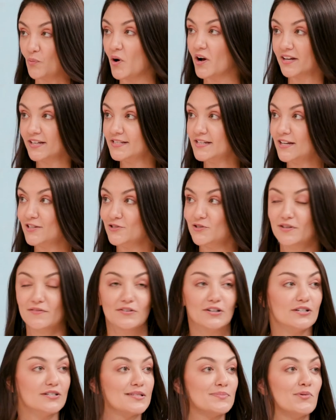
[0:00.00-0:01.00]
the Walking Dead mm.
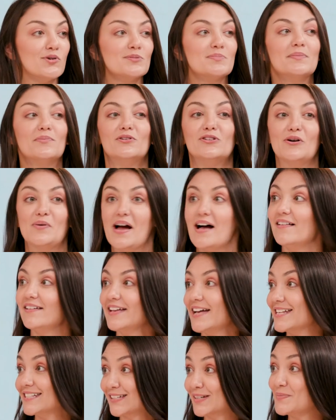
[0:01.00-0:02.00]
universe. Mm. Most people know
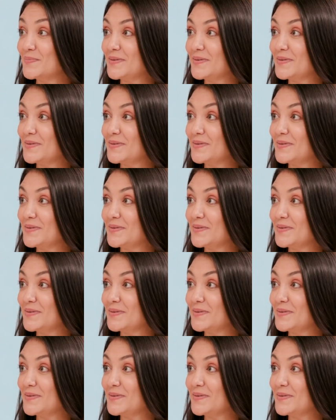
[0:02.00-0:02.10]
Ali as a